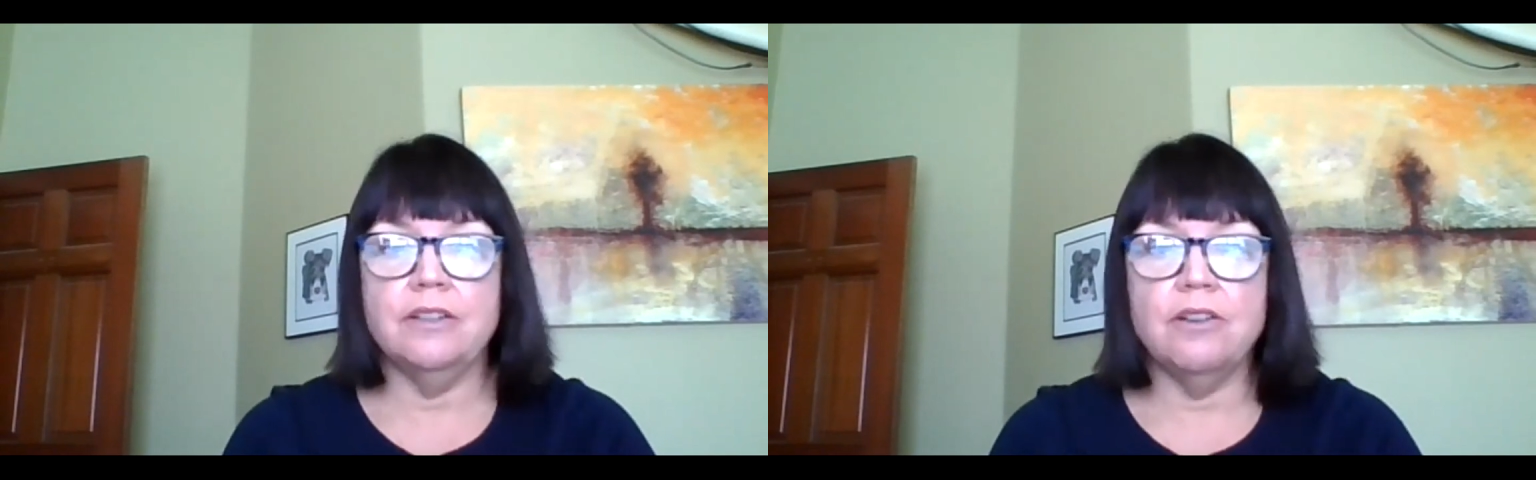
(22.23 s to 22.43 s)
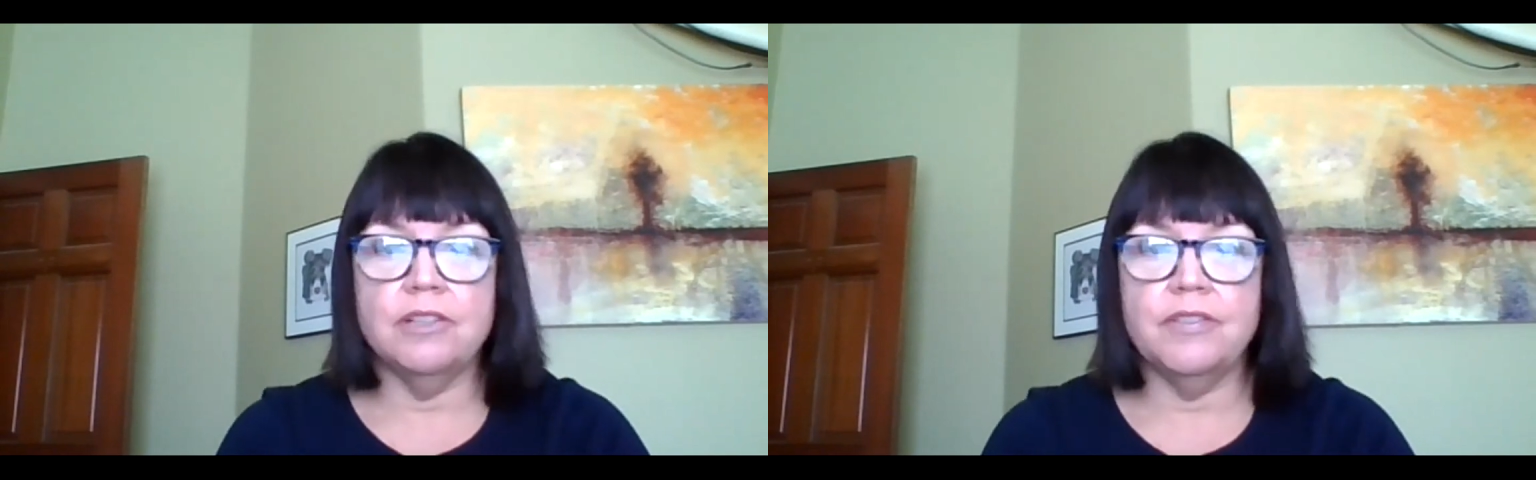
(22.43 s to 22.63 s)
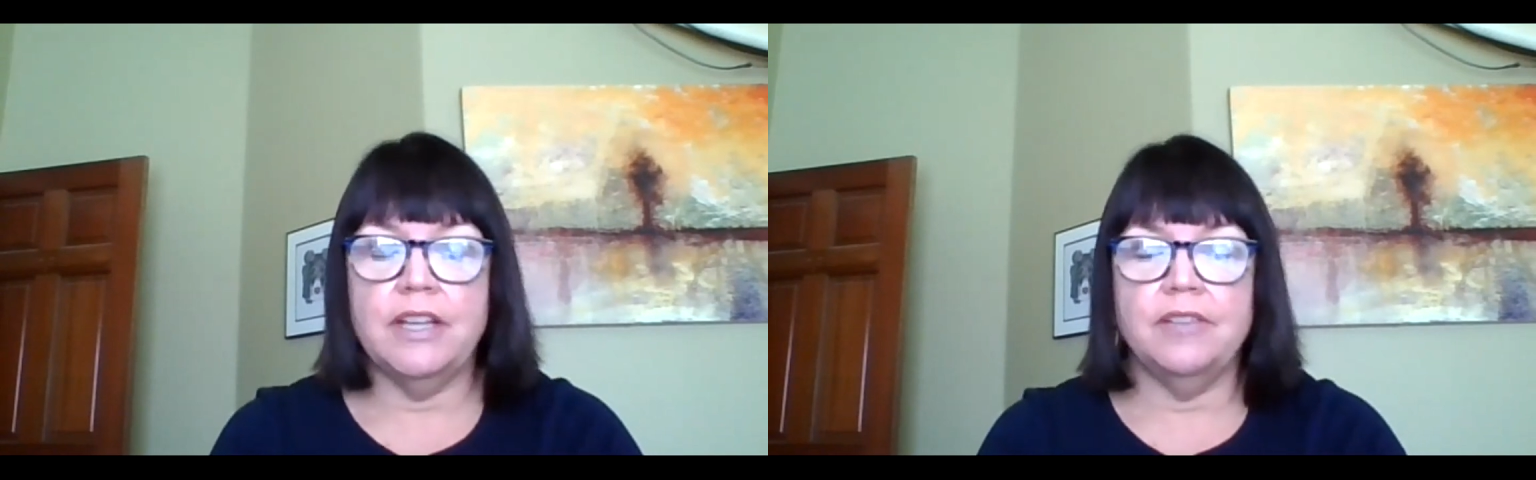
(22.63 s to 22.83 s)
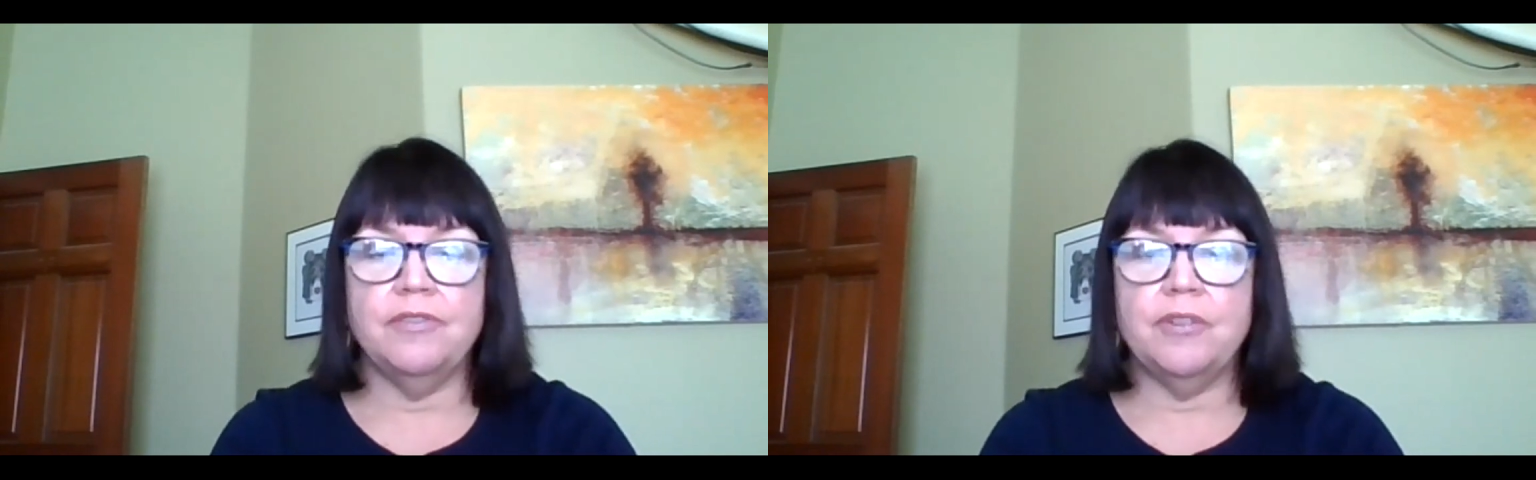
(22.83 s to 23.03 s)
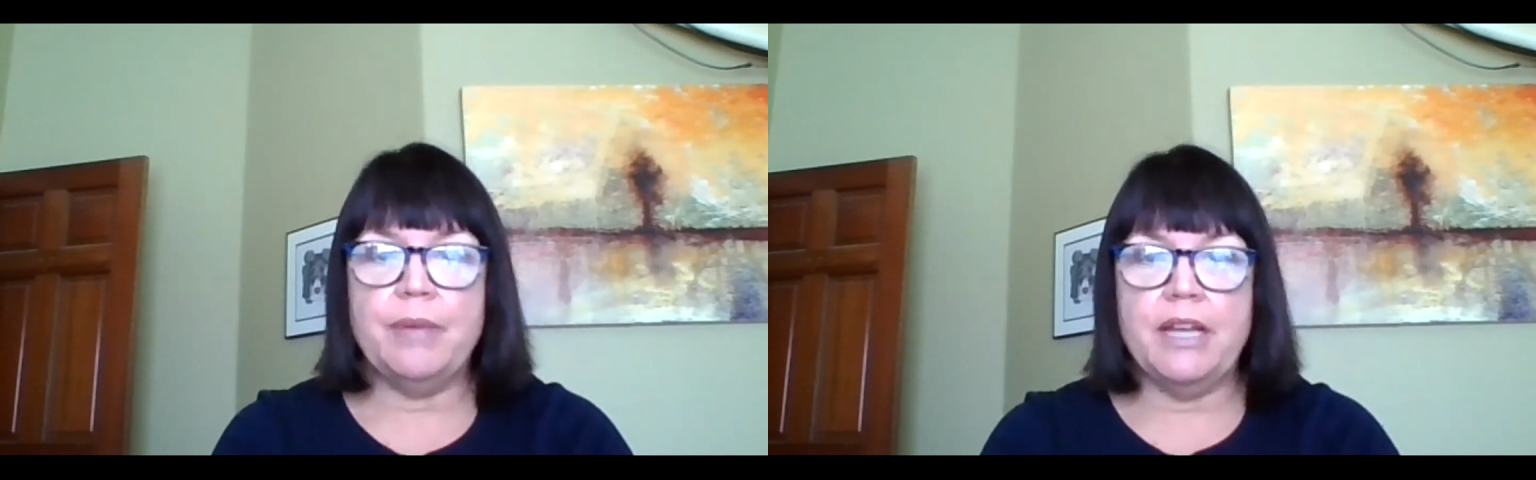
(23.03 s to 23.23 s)
all of that
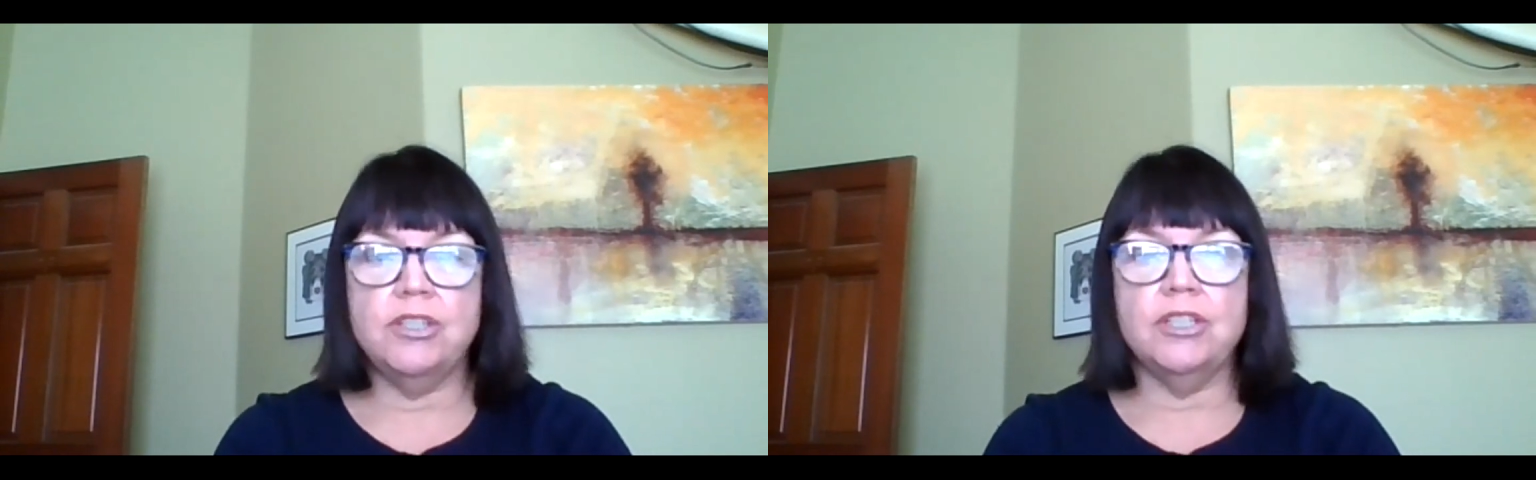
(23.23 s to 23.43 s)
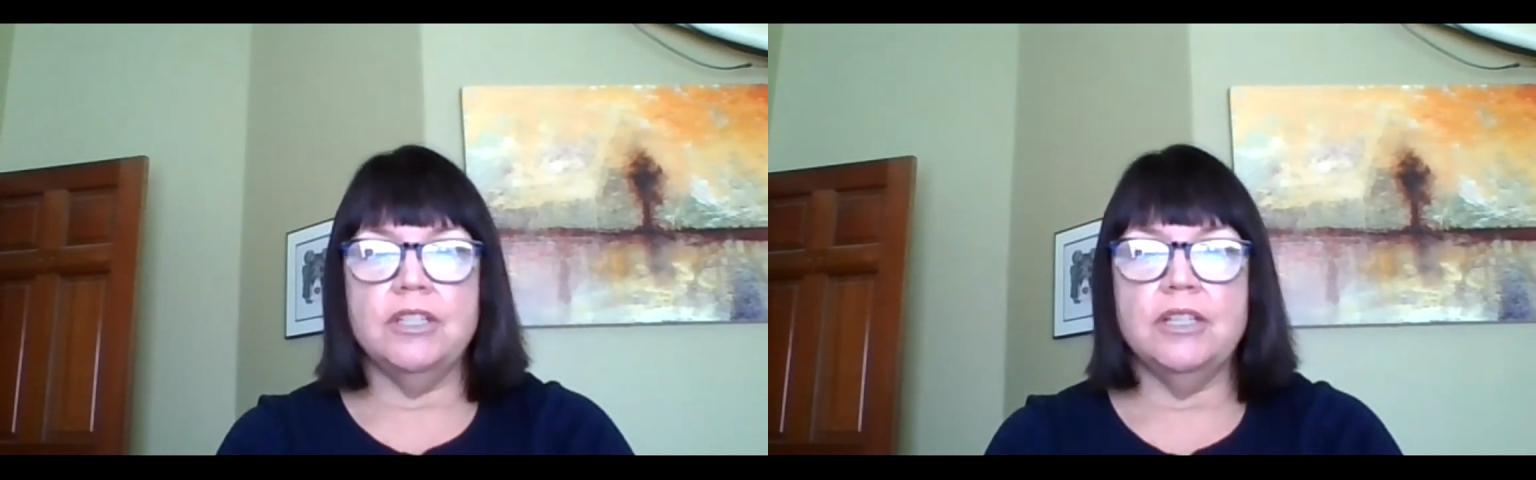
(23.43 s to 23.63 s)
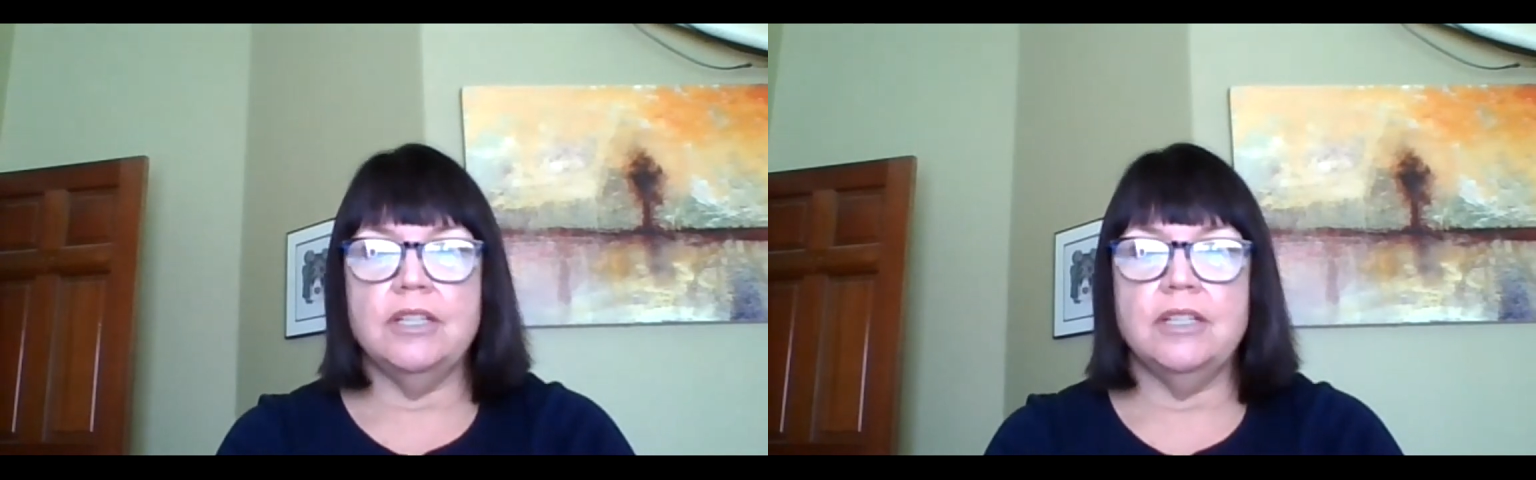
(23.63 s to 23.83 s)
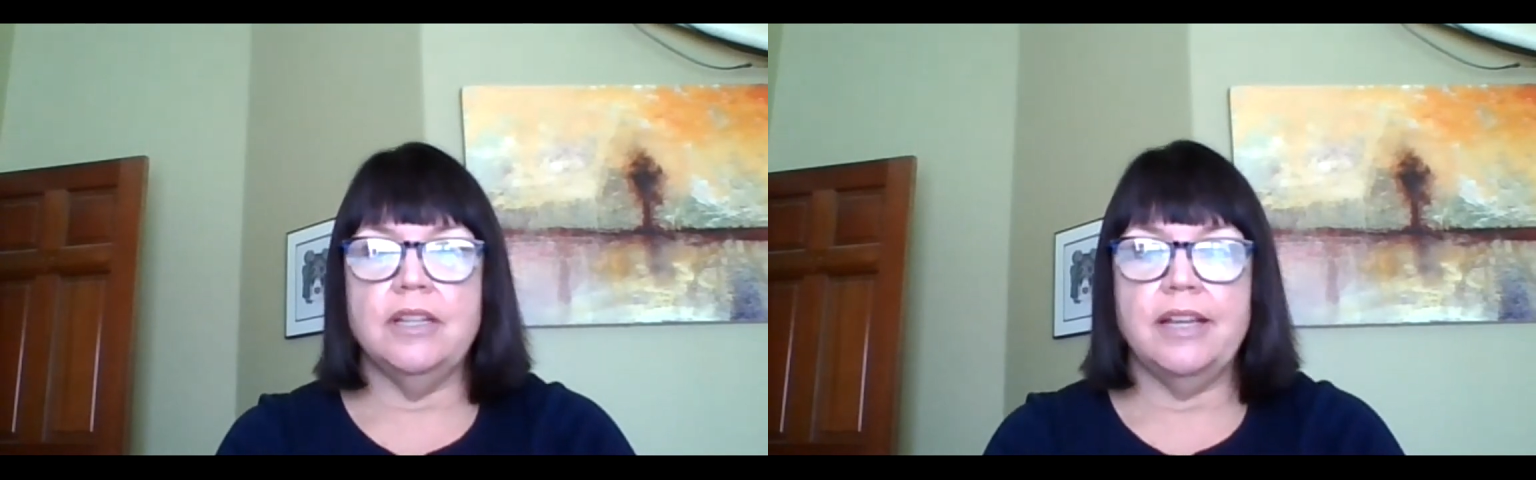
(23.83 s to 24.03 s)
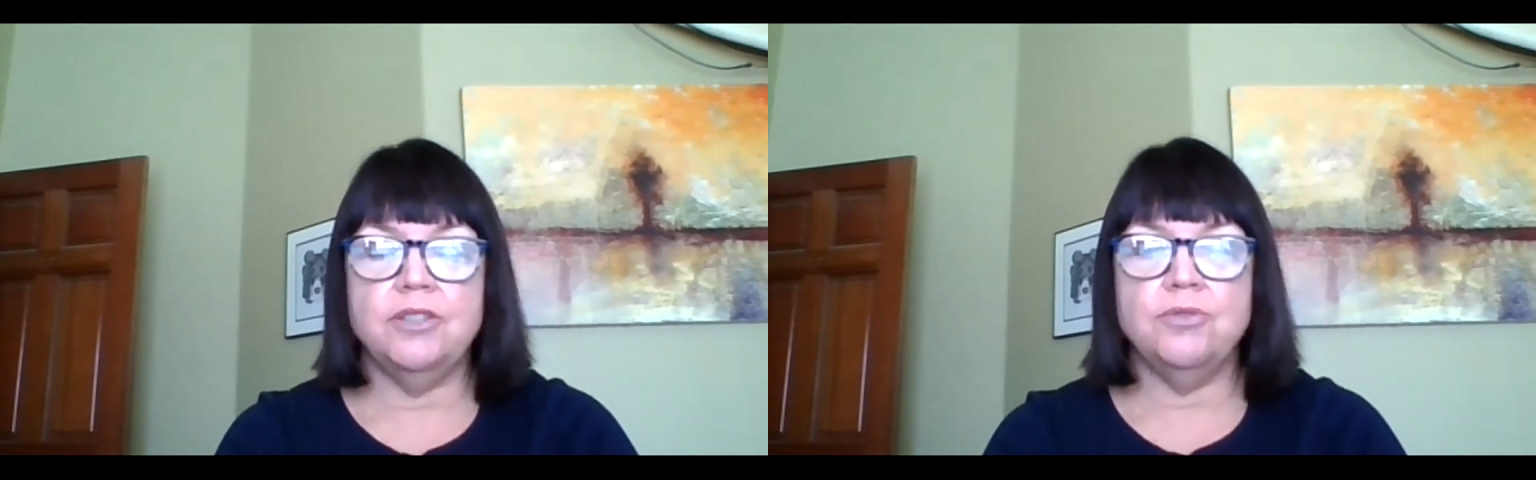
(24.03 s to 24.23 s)
information
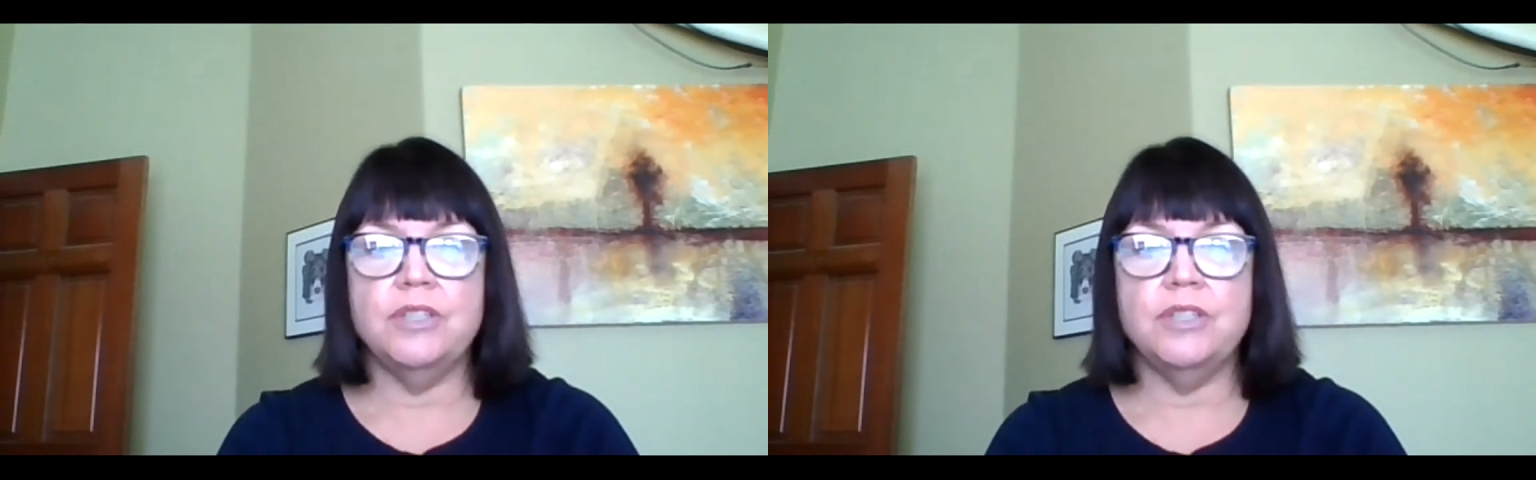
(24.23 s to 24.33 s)
that you